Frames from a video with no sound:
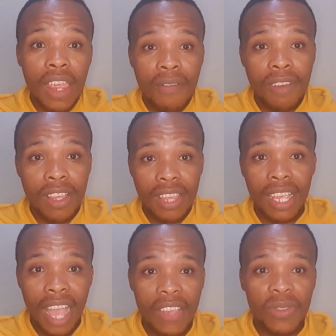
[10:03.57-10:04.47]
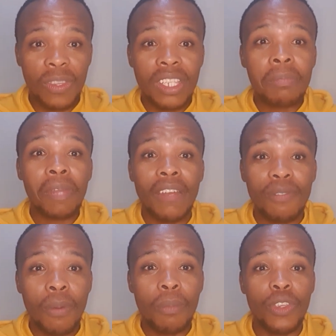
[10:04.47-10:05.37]
everything, guys, on this
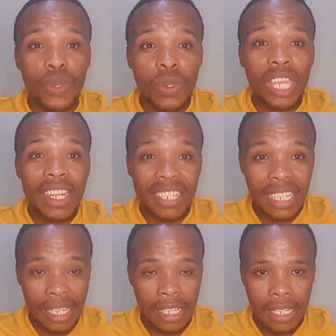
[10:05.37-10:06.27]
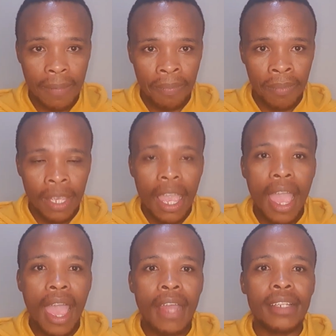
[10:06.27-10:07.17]
platform you can teach.
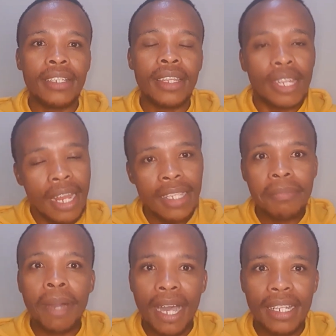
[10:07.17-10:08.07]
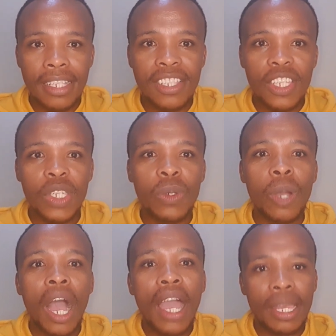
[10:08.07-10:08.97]
And the nice part is you
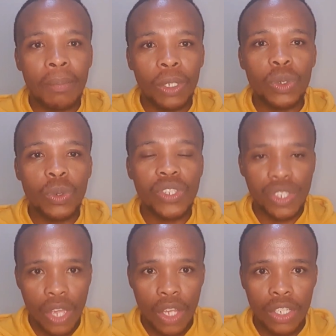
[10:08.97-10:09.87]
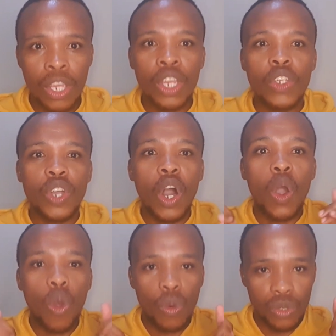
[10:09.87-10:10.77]
are able to set your
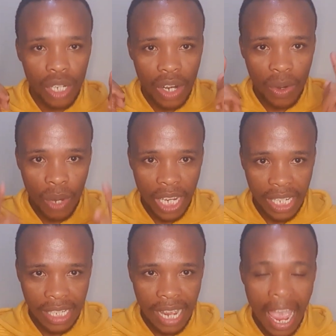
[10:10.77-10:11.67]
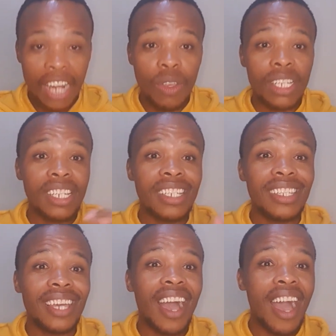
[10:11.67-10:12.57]
own rate, and you are teaching
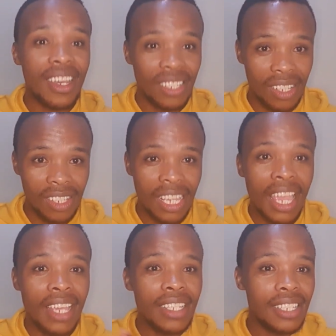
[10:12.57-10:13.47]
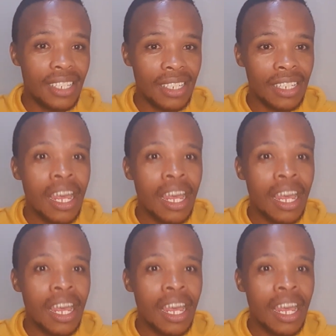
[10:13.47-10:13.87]
the adults 18